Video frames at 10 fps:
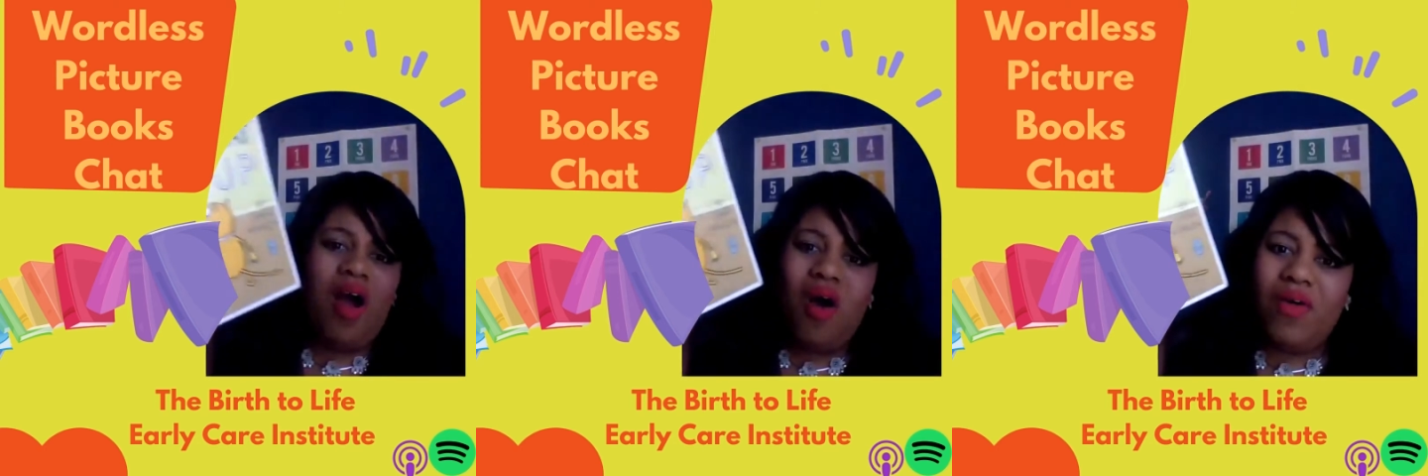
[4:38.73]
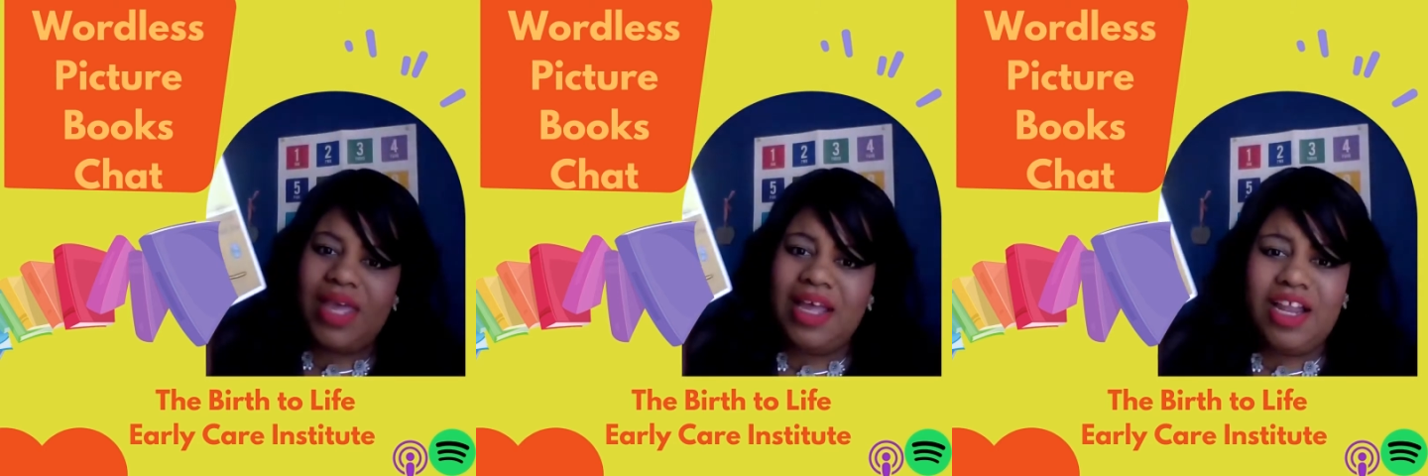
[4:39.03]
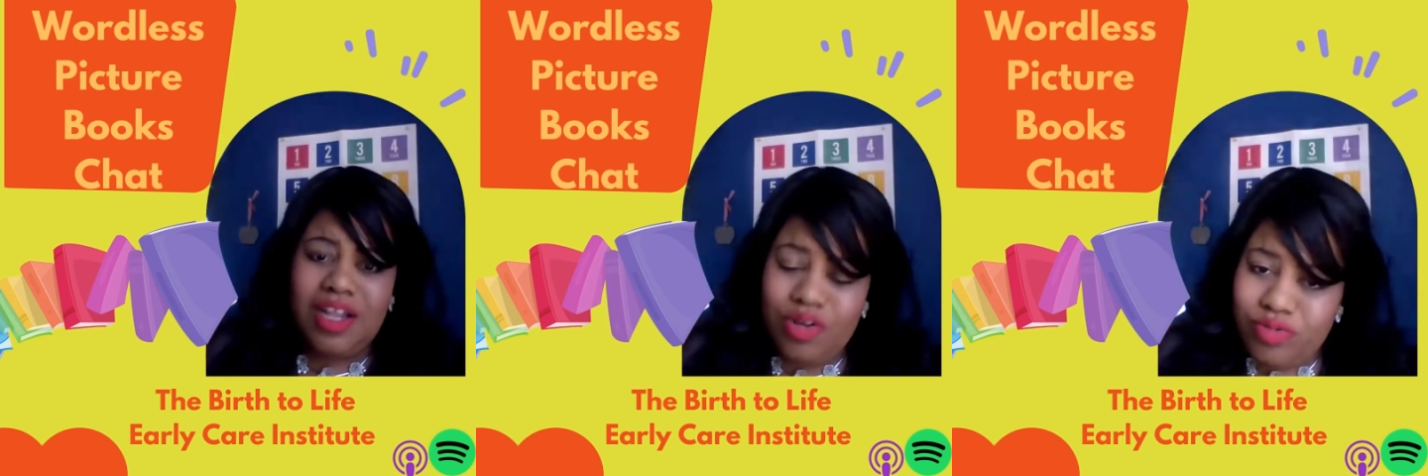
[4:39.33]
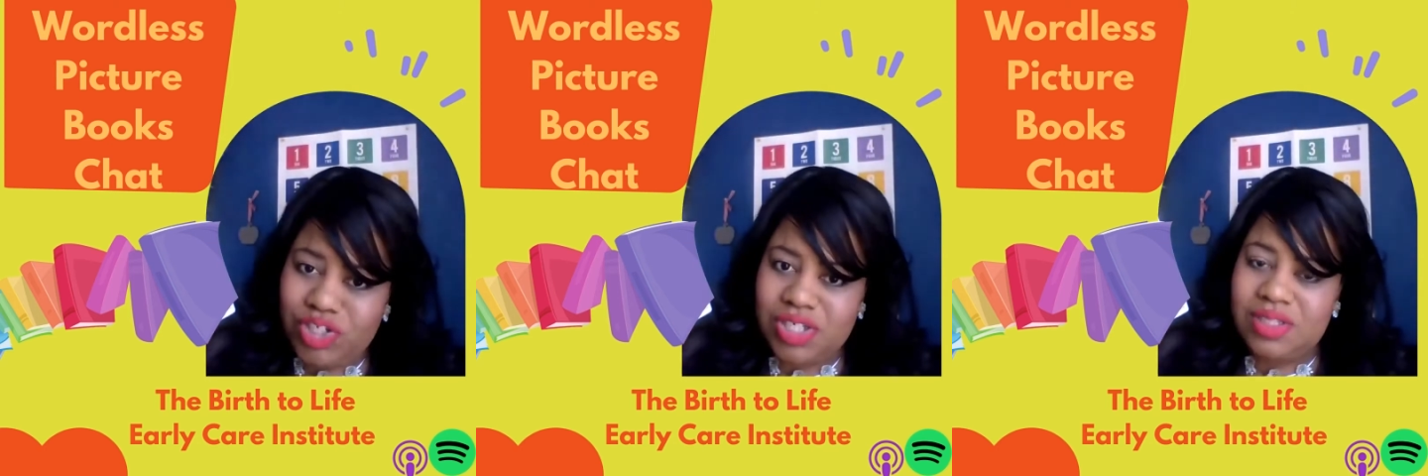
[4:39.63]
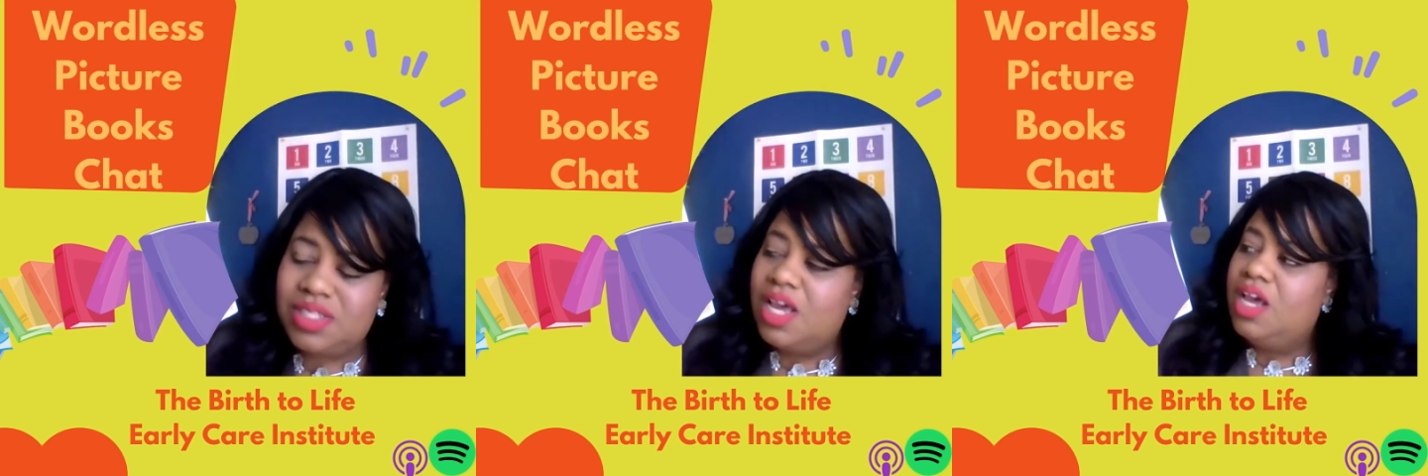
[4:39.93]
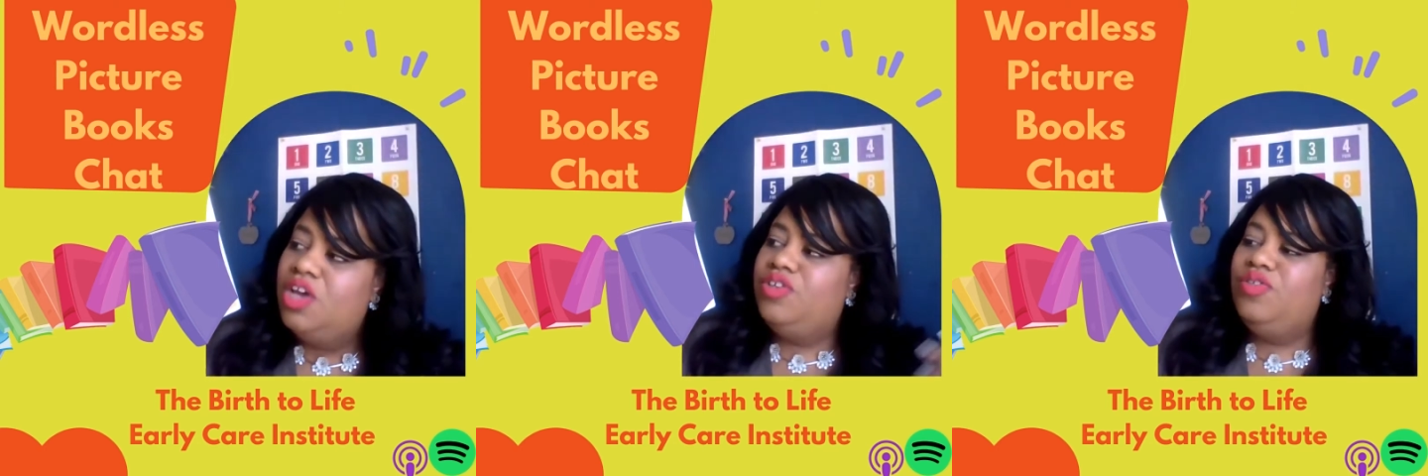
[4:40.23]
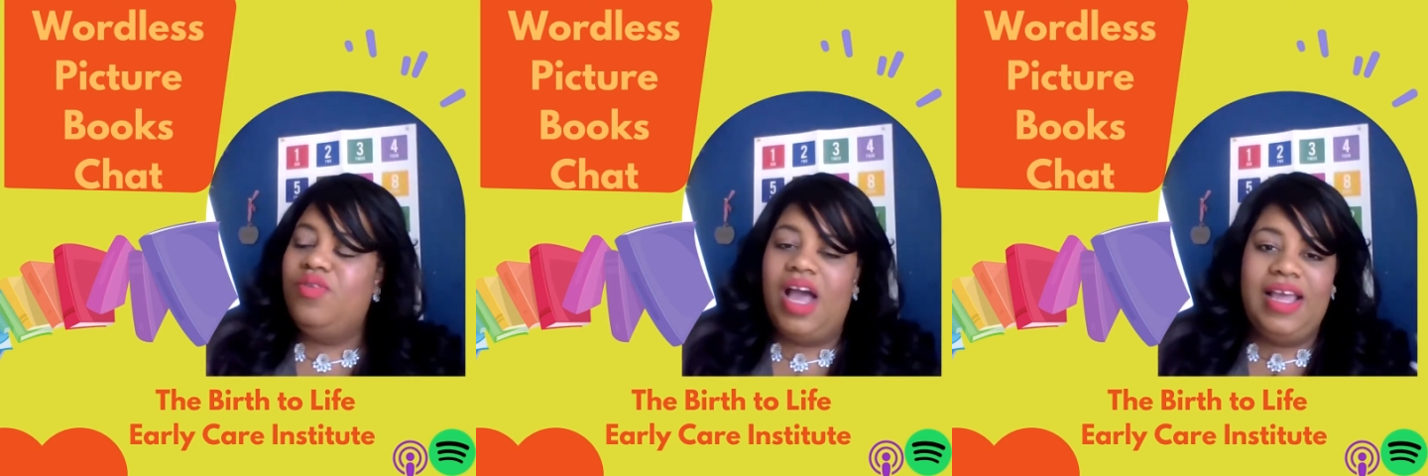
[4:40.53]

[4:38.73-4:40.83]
own conclusions you